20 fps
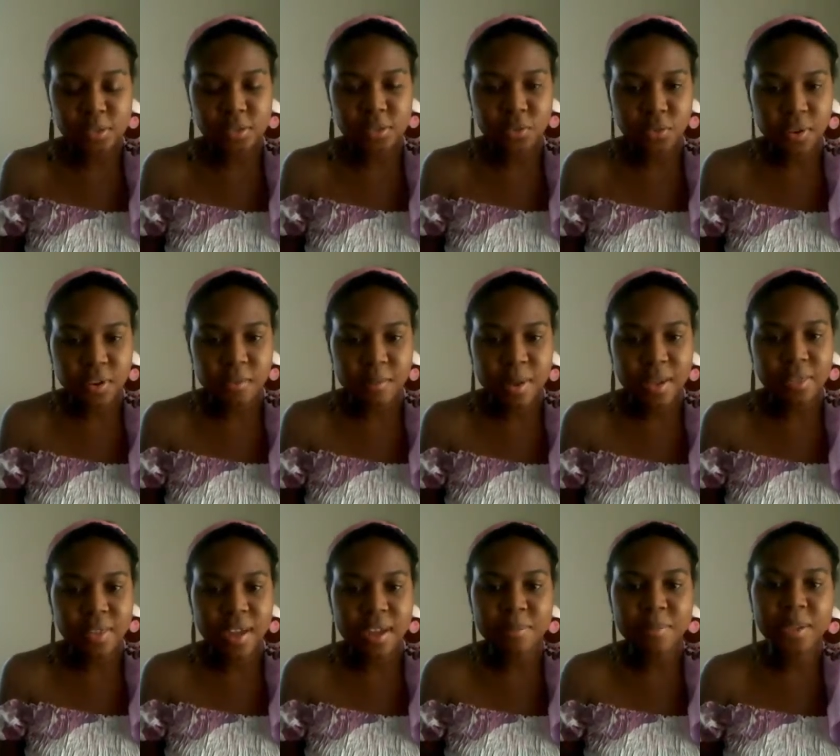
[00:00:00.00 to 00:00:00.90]
the story of my
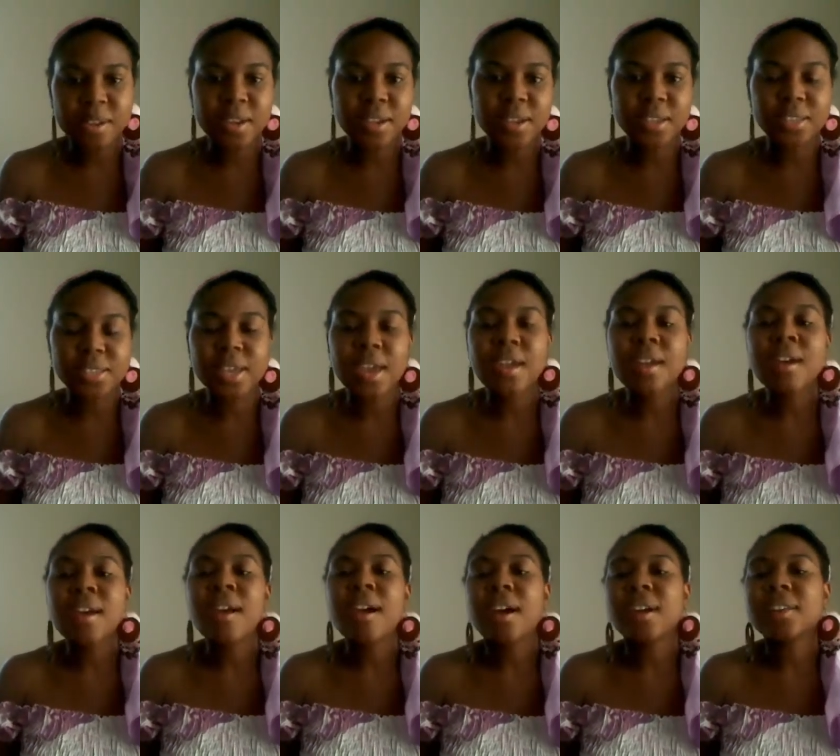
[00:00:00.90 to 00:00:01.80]
life because
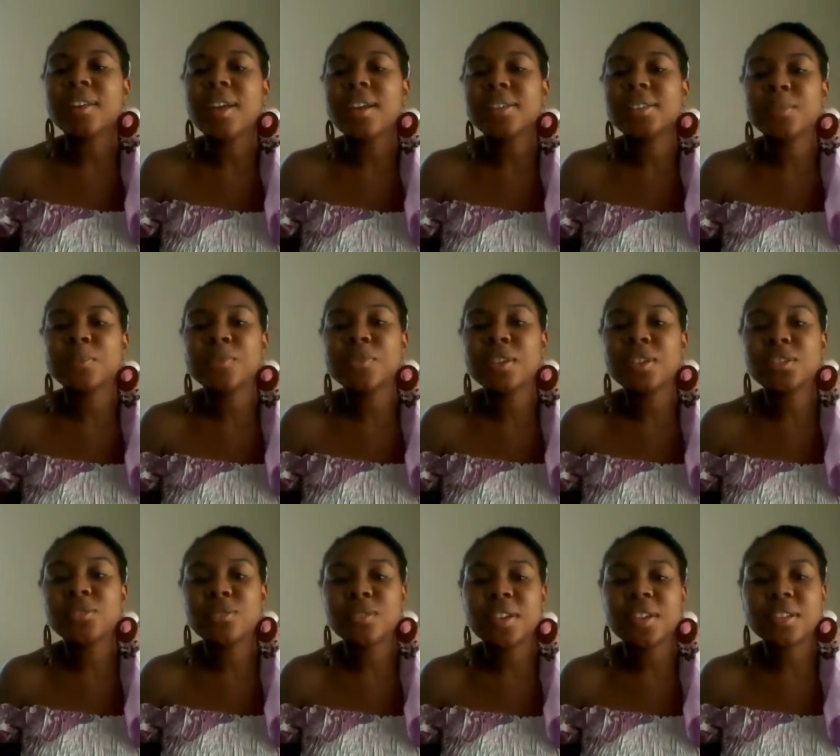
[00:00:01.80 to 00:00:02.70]
unlike some of
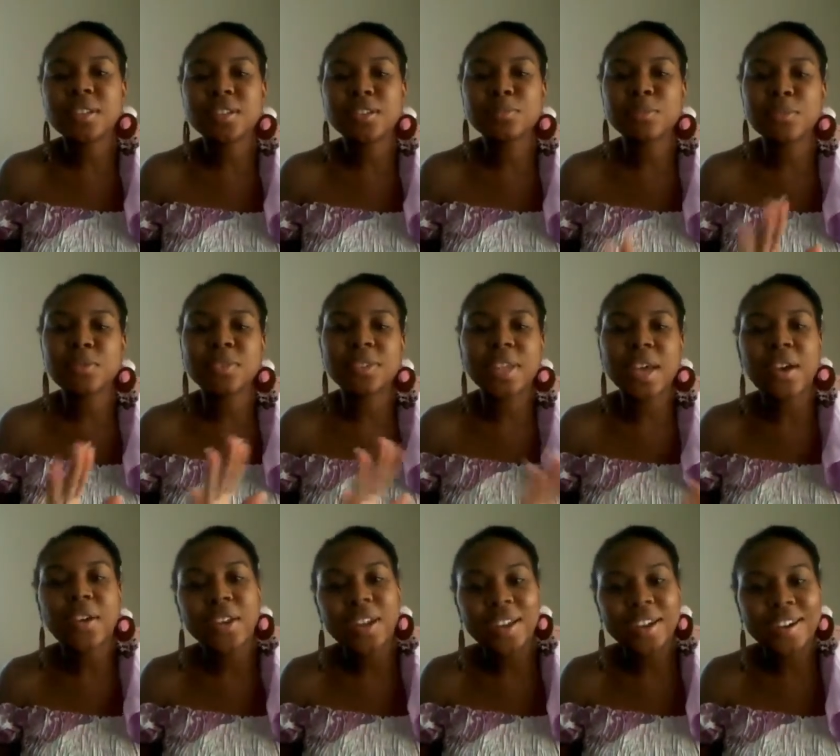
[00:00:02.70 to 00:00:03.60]
these ridiculous movies
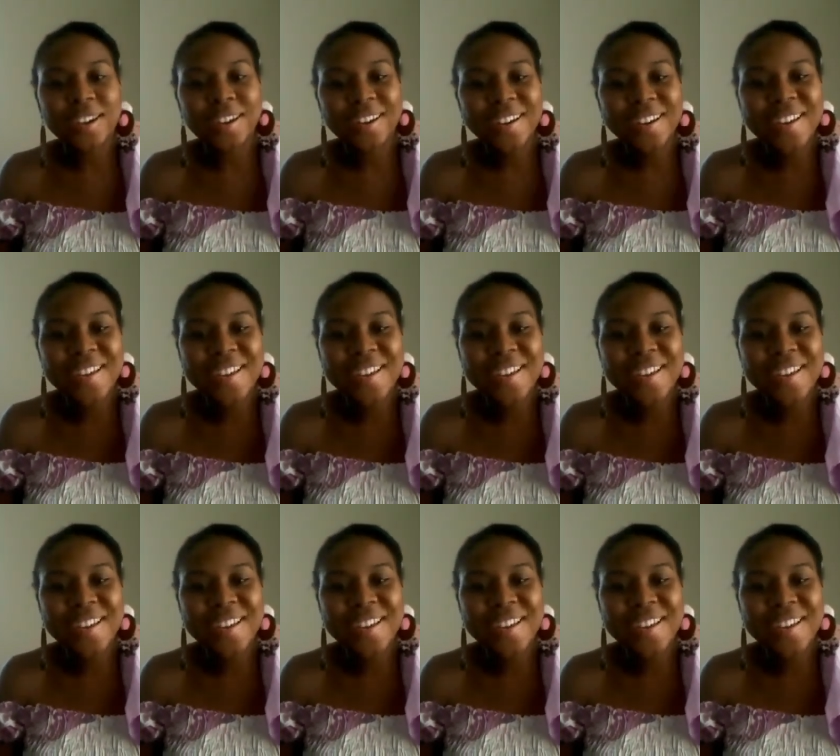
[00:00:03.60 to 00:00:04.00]
out here,